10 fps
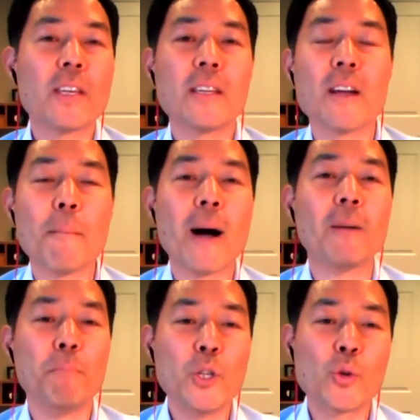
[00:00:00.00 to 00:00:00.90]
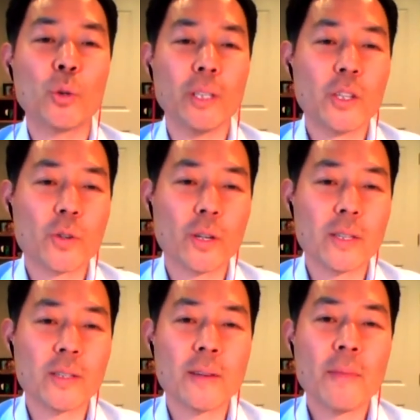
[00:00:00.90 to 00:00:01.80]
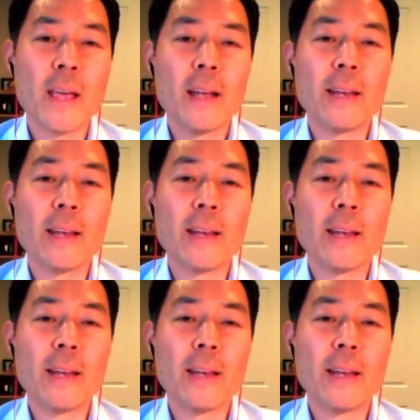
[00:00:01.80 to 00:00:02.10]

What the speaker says: thinking about mutual interests.